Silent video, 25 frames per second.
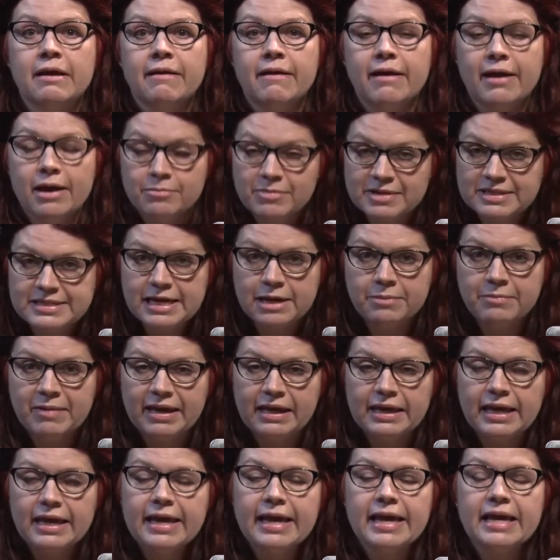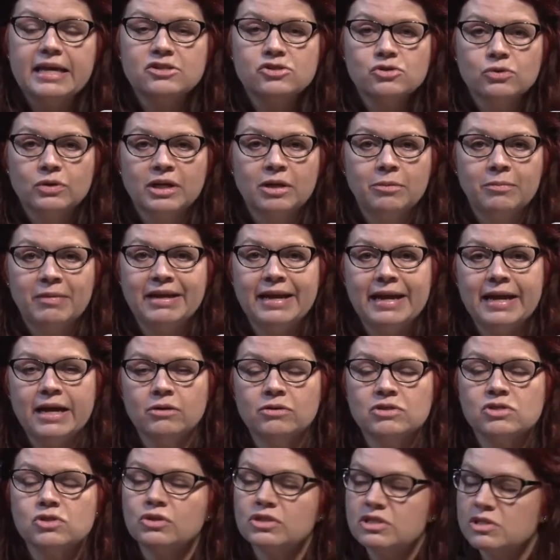epidemic. And joining me now
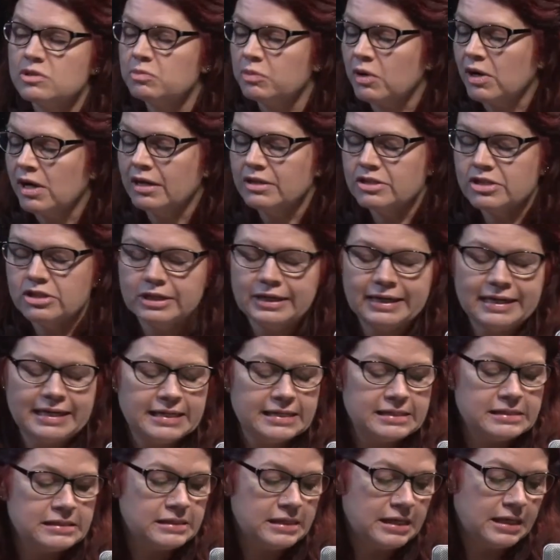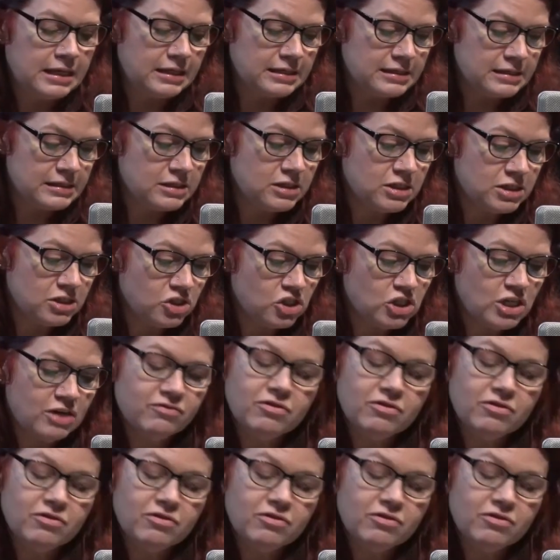is Chris Proctor, and he is the assistant chief Chief